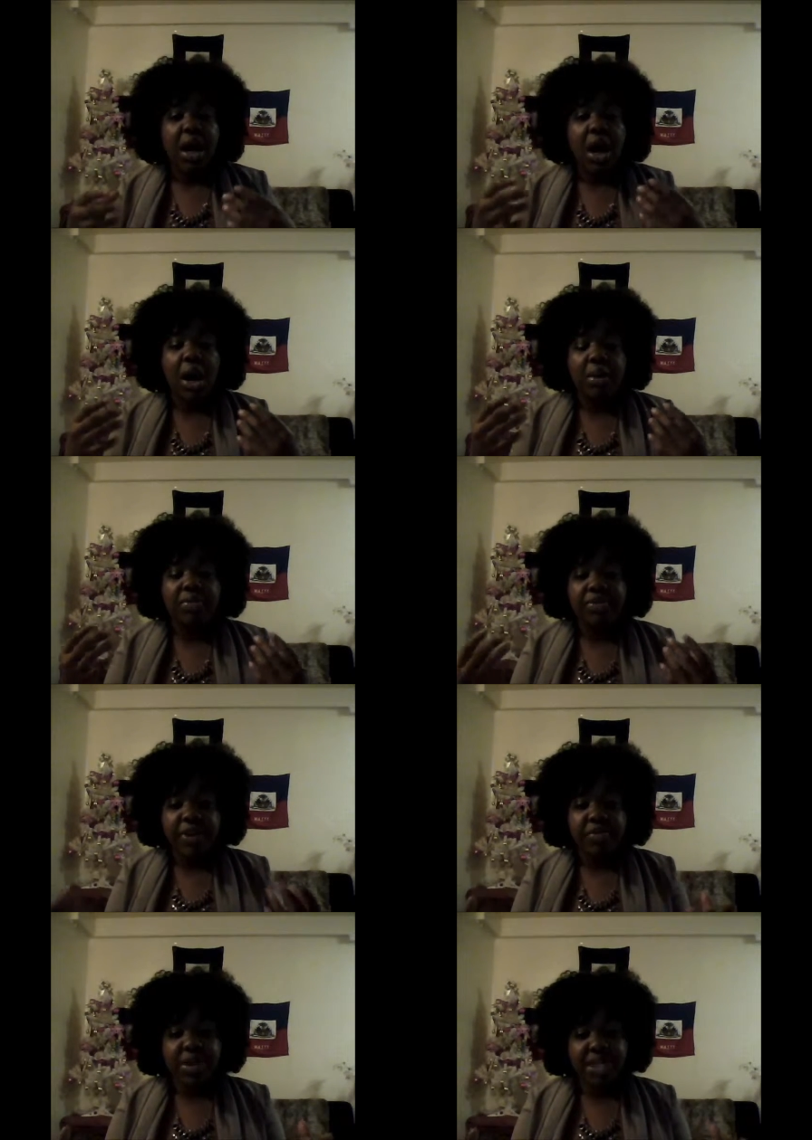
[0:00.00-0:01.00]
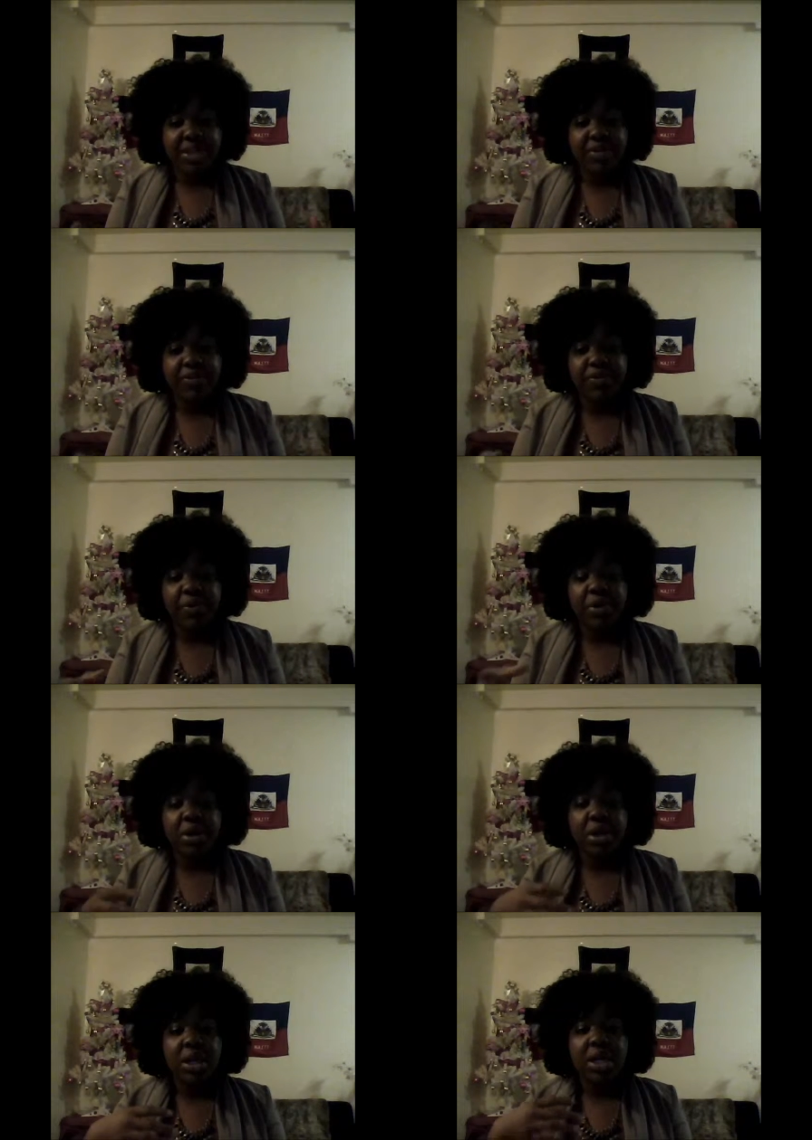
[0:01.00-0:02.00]
fundraising
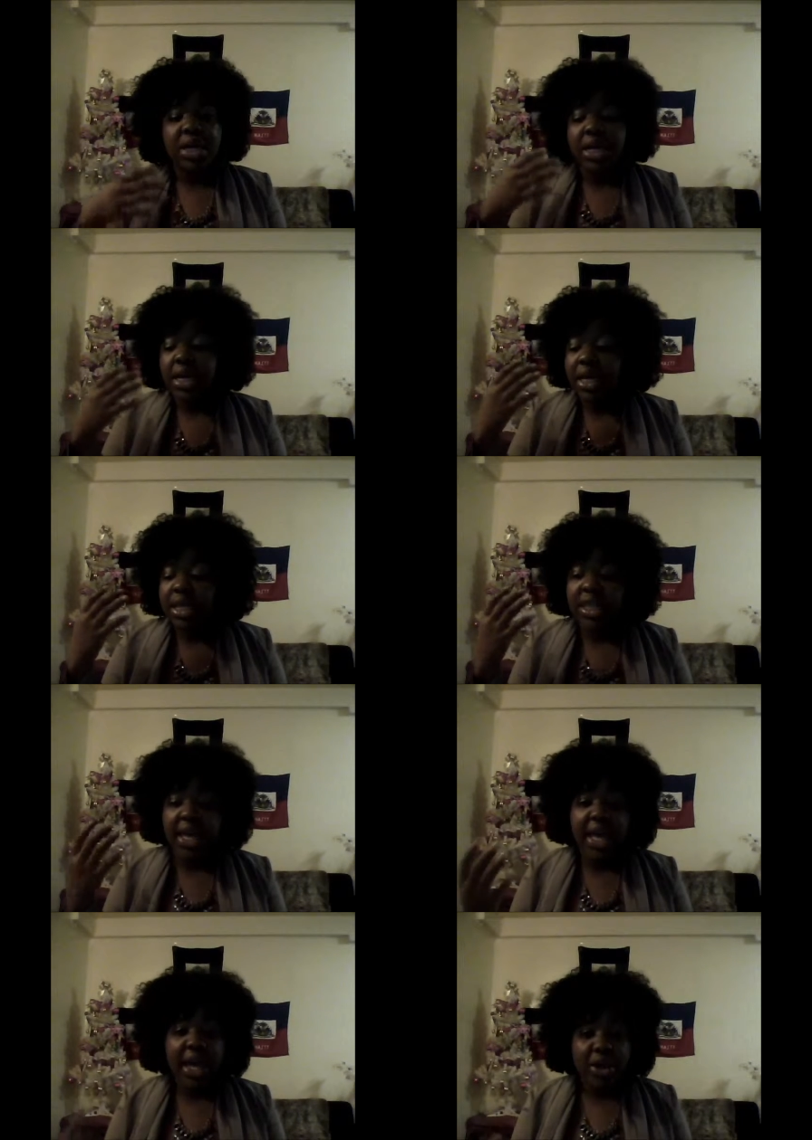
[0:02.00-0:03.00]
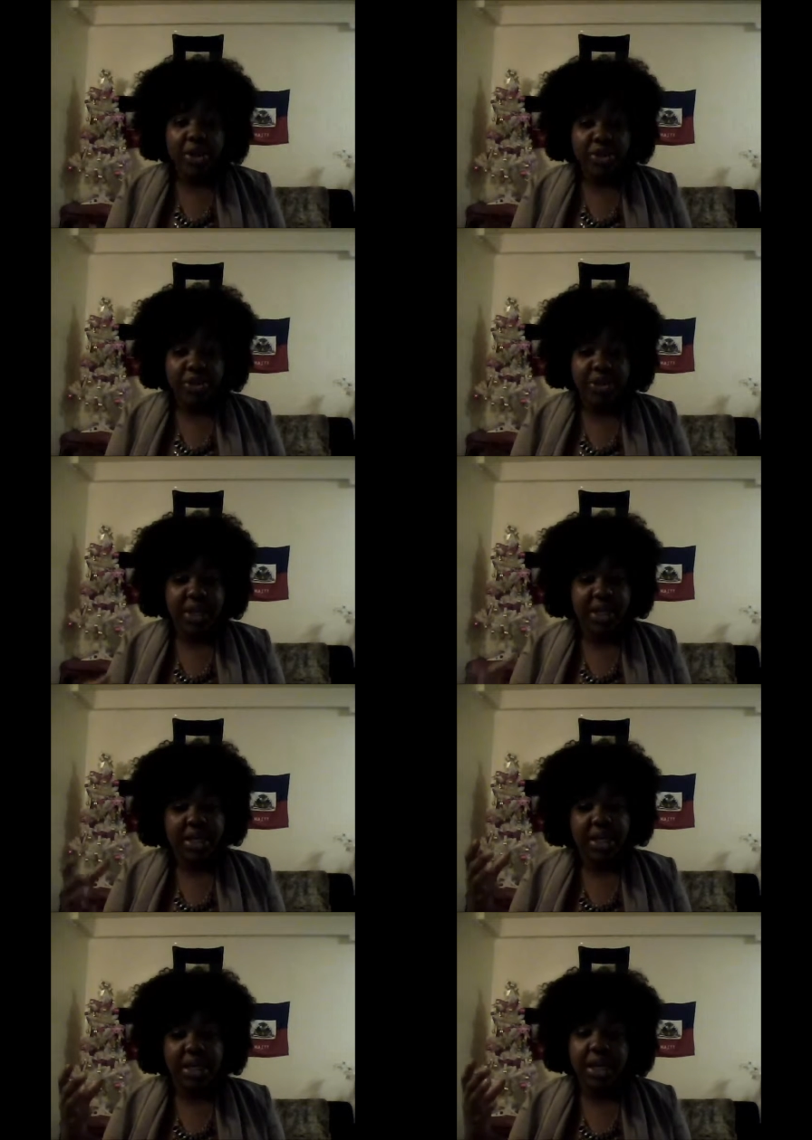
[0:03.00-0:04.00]
for the health
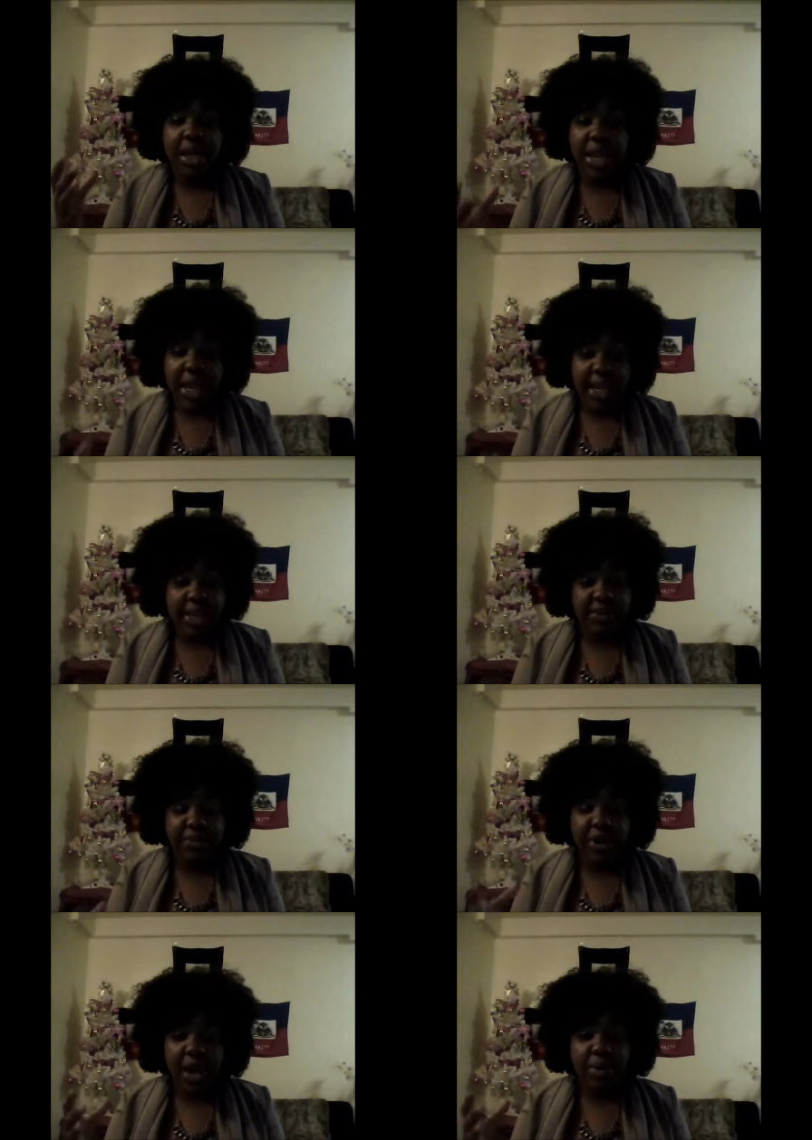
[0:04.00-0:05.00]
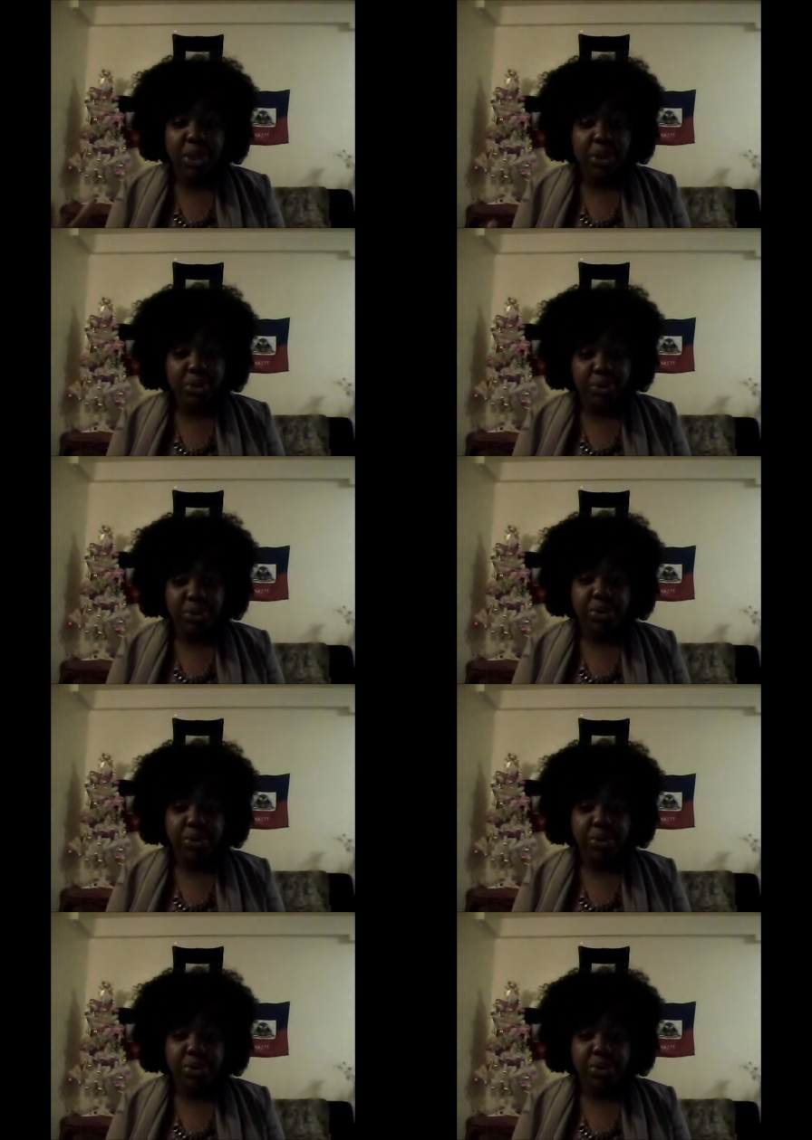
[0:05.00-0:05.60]
in Haiti for our youth.